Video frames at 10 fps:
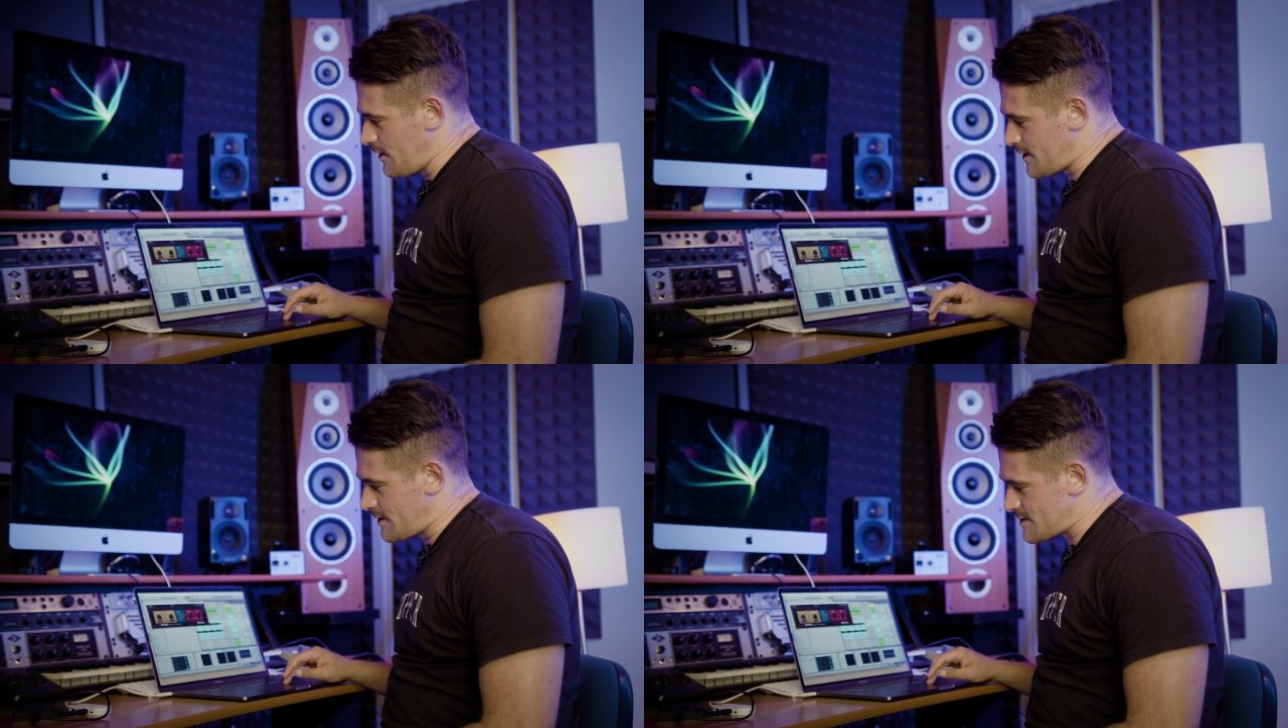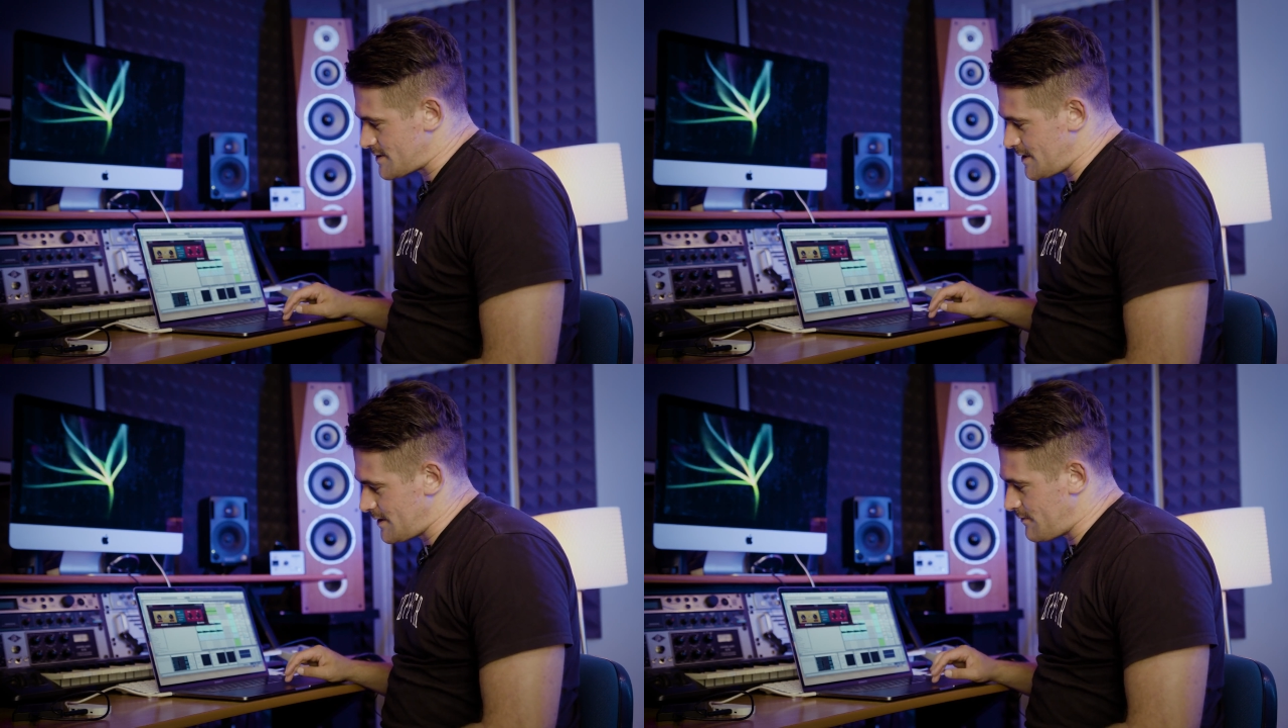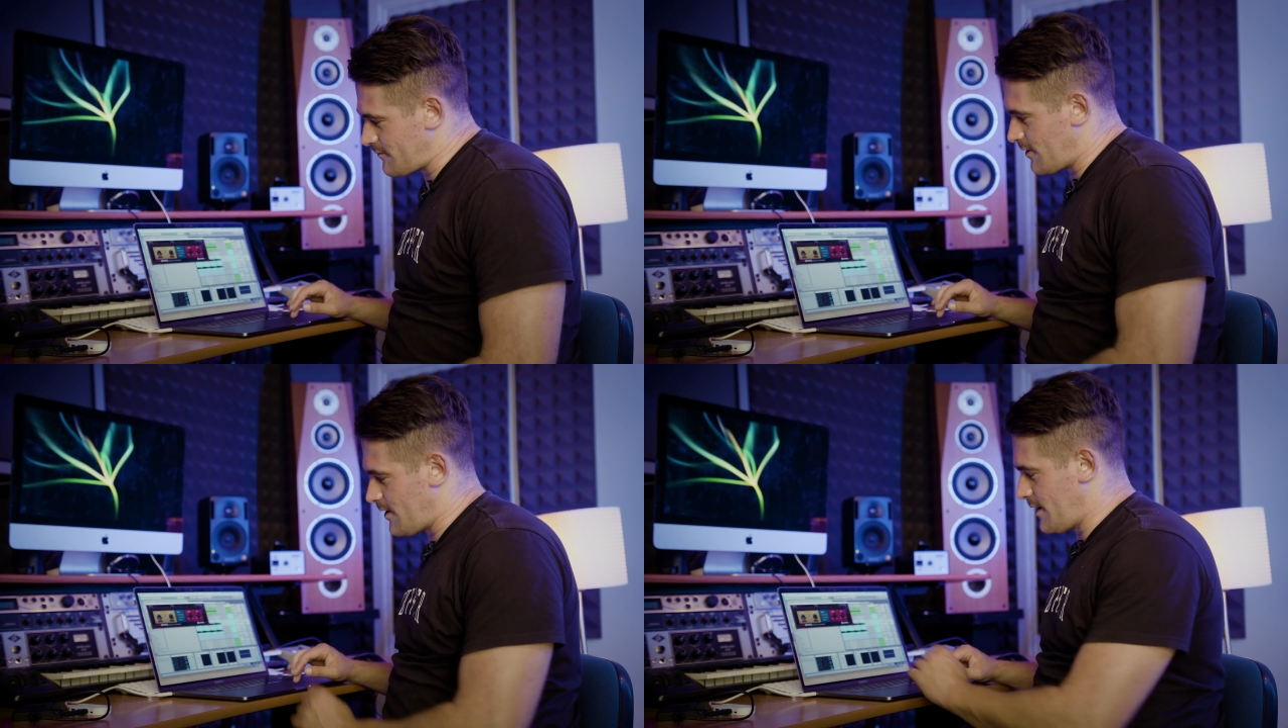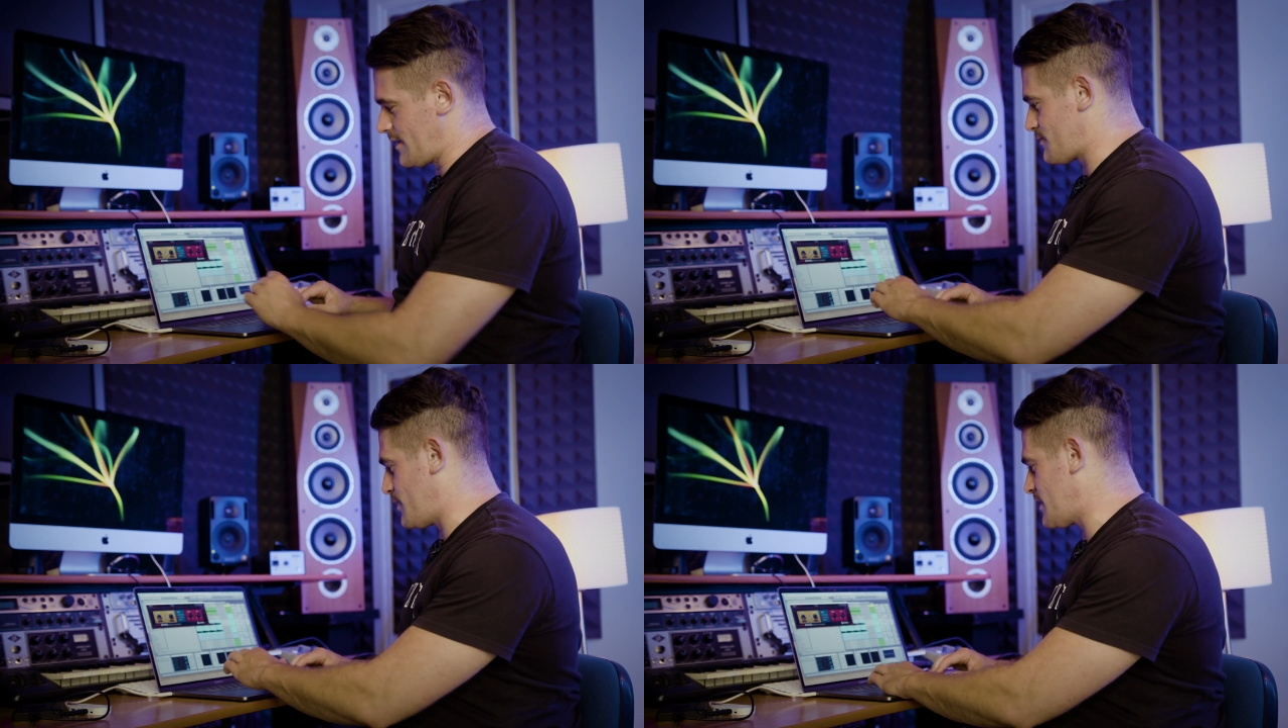you can see that we've got
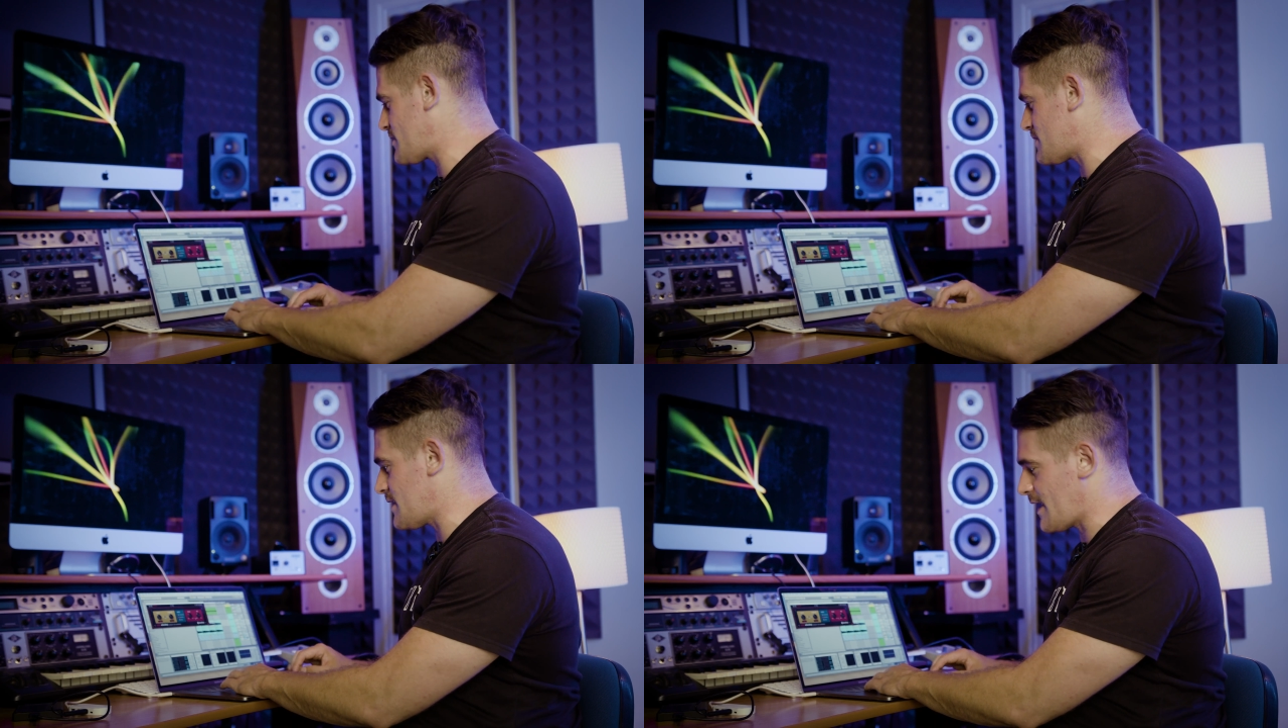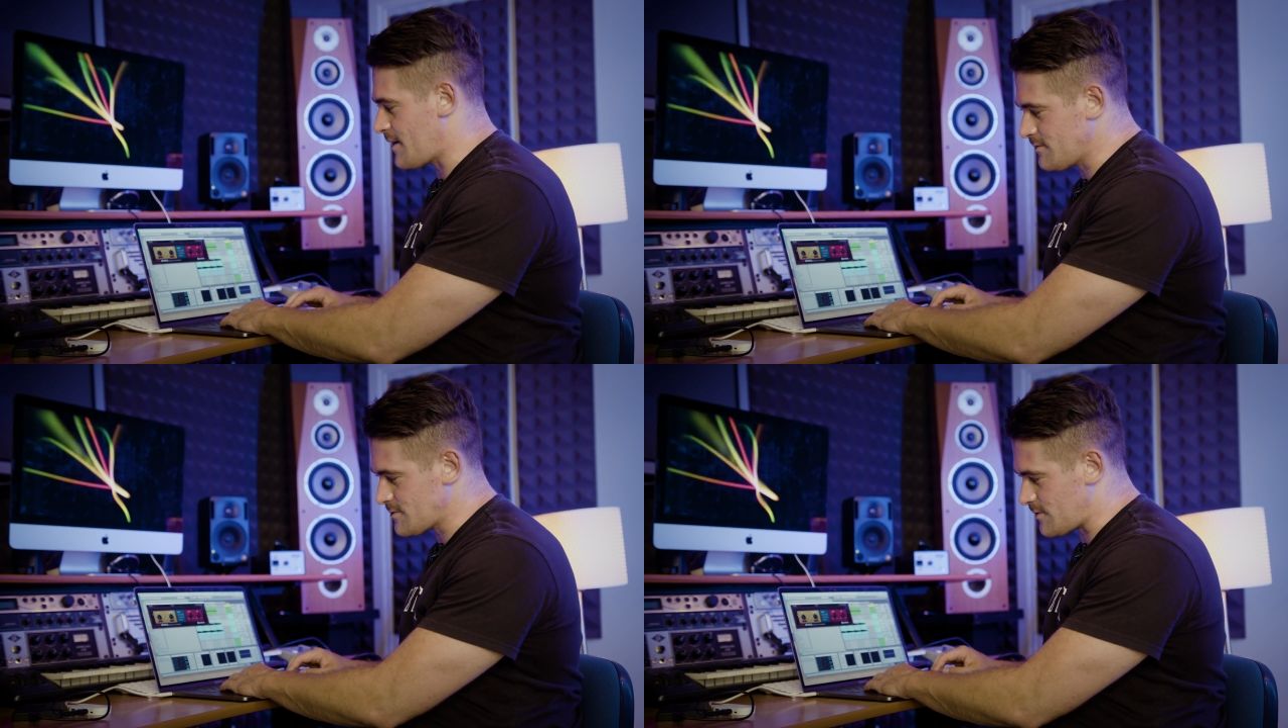it pitched down